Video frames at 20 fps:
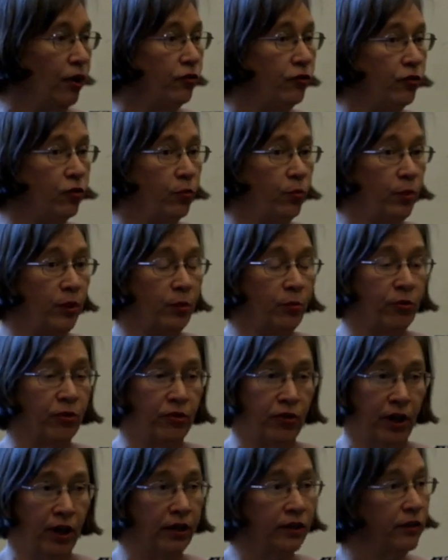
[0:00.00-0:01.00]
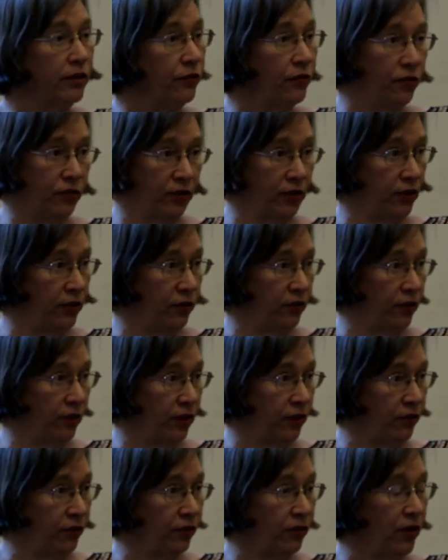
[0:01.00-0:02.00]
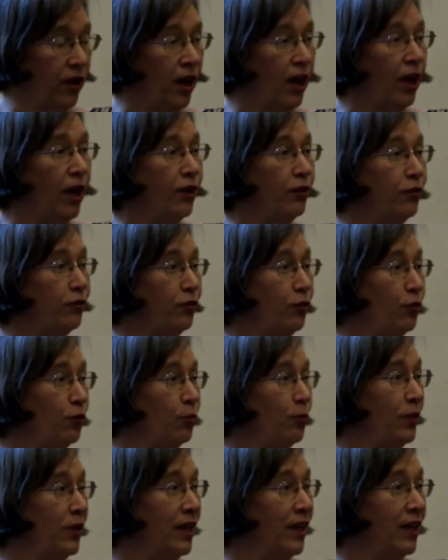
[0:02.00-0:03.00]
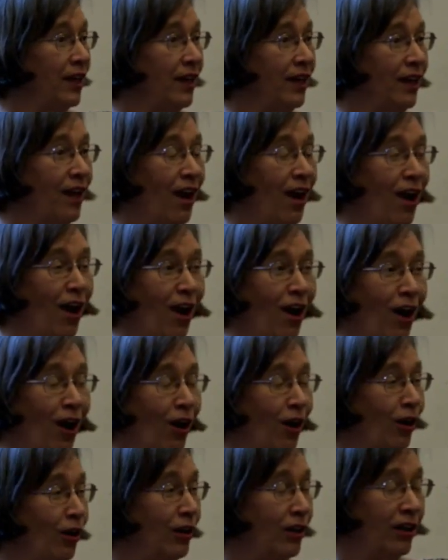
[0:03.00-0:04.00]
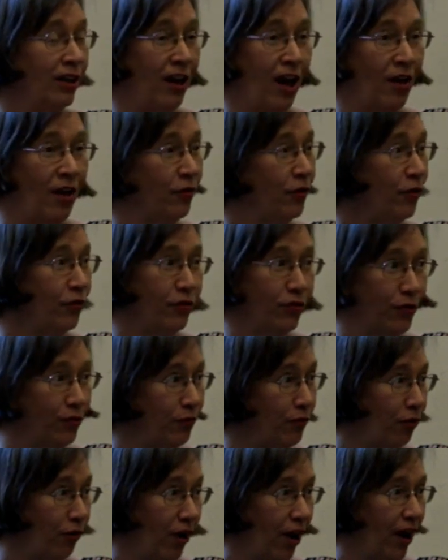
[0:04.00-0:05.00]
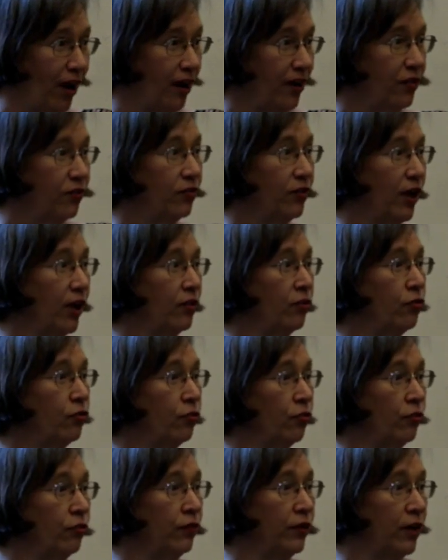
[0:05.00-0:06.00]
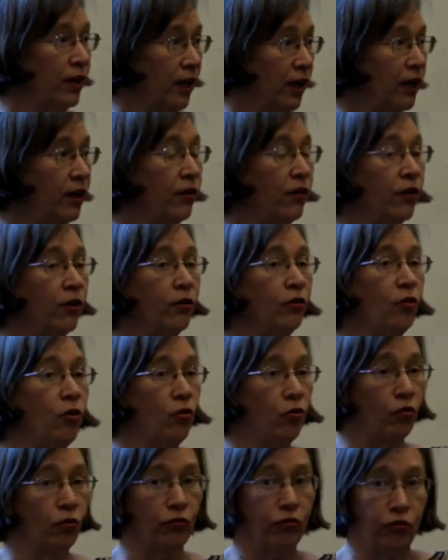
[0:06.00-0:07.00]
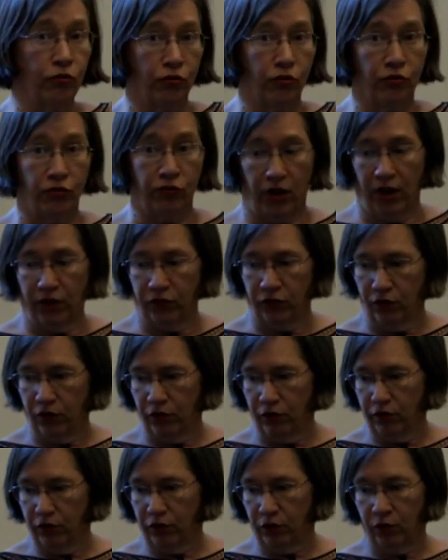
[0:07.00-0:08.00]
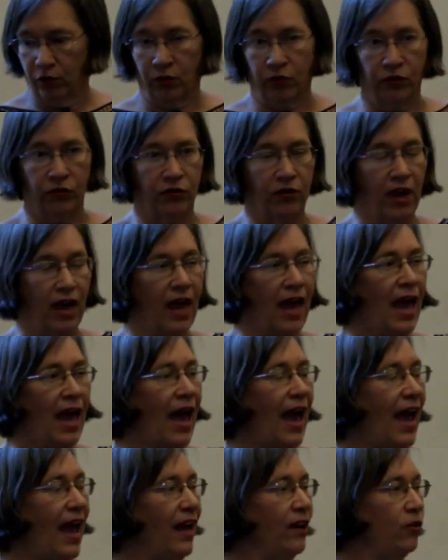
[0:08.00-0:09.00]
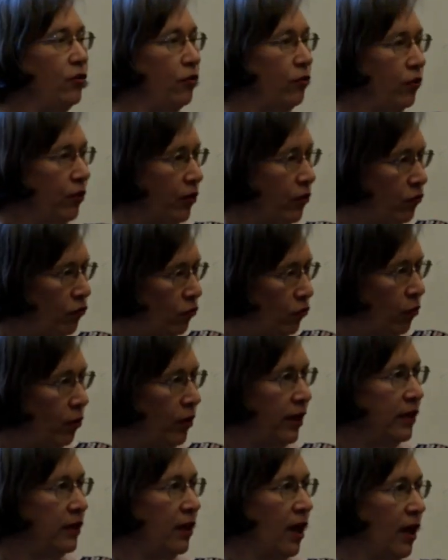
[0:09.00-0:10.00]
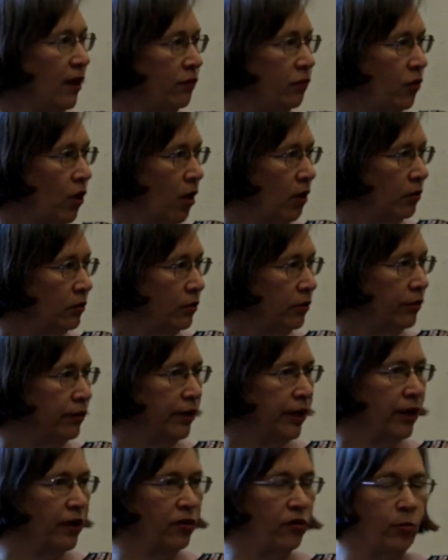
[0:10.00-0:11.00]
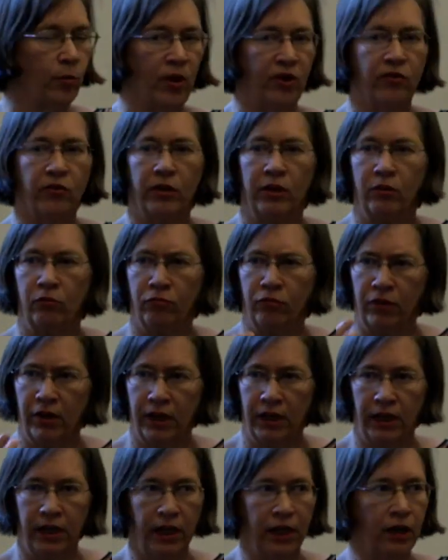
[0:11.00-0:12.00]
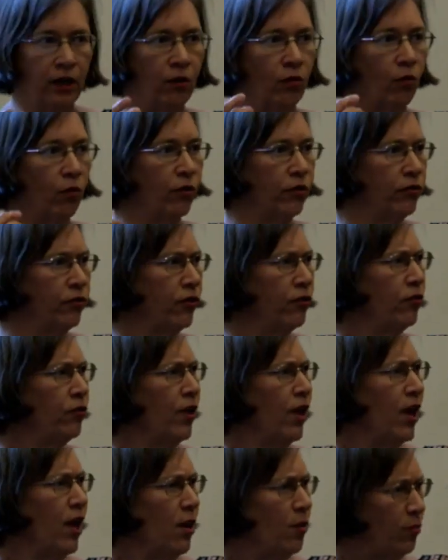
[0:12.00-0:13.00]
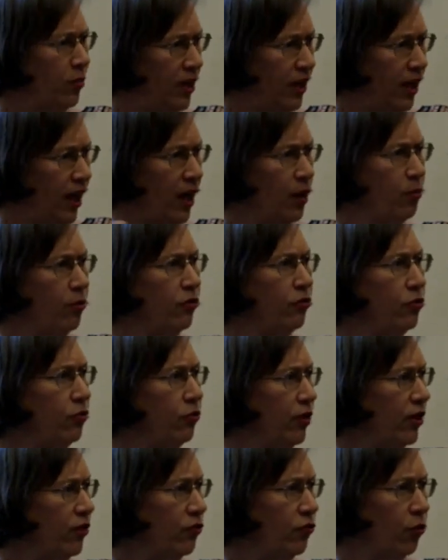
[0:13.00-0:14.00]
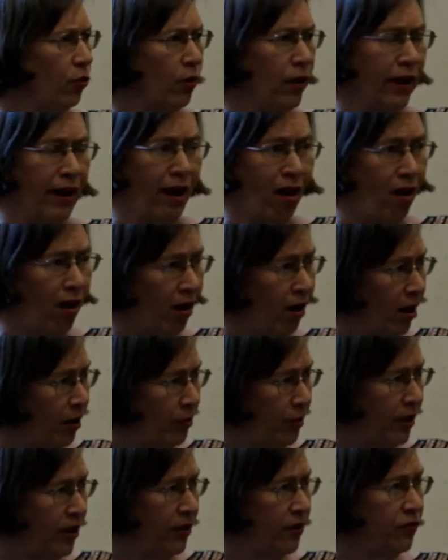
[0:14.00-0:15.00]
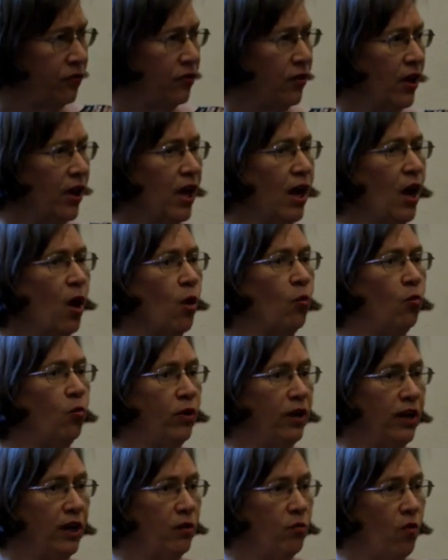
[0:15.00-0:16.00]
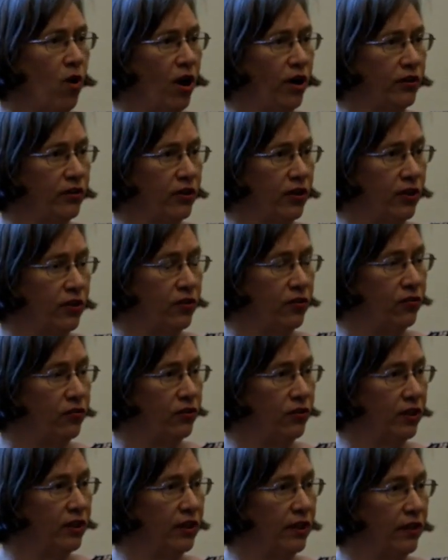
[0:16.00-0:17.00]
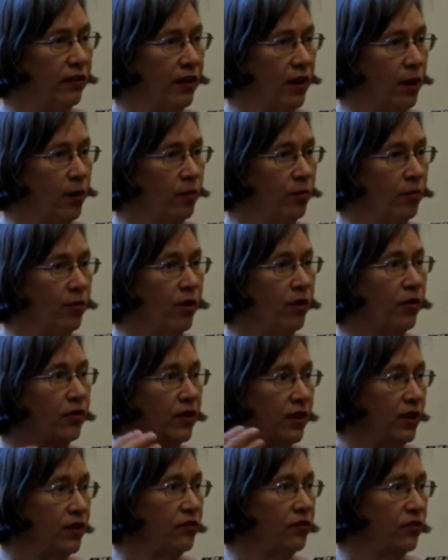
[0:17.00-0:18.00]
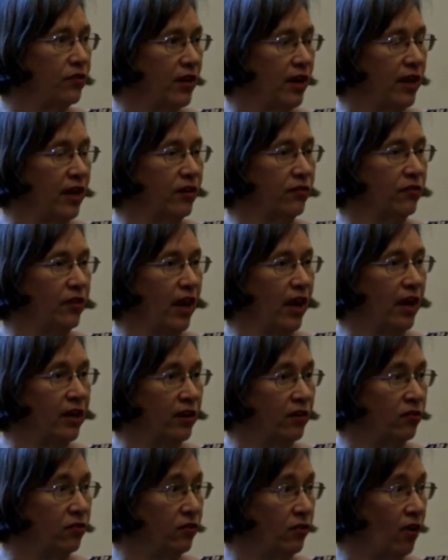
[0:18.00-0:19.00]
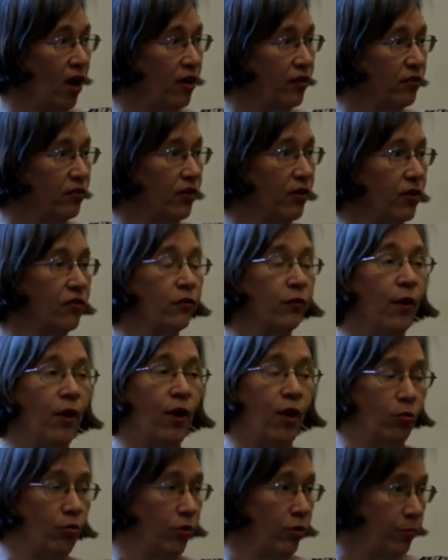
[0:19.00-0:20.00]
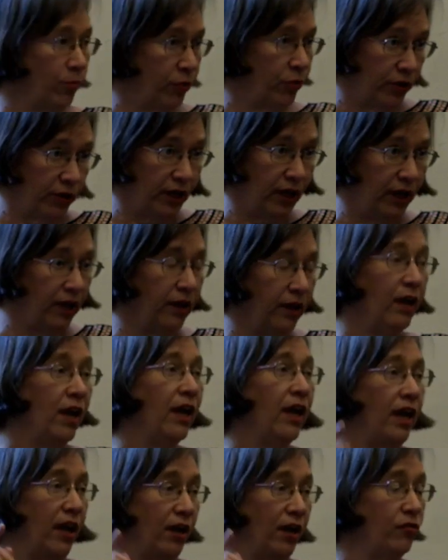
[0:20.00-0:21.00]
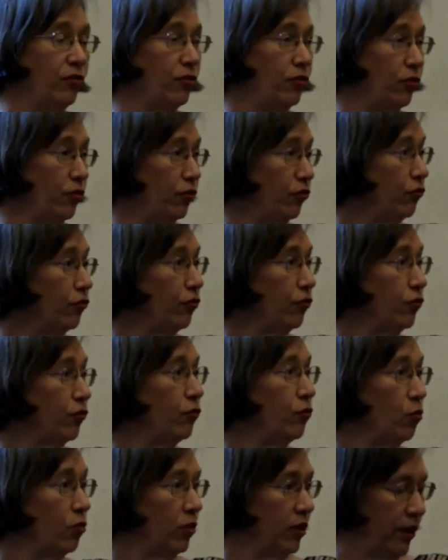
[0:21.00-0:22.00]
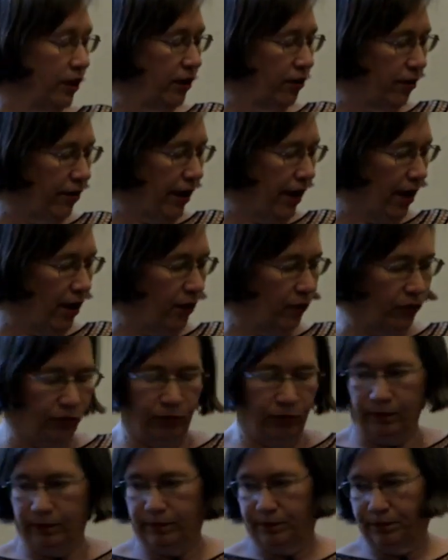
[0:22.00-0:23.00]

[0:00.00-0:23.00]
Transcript: to be productive citizens, to be lovers of Christ and serving in their local church as their adults, and to enjoy lifelong learning, especially reading or just being able to enjoy hobbies. We want to instill in them these things, and it's not just we're putting institutional school in our house.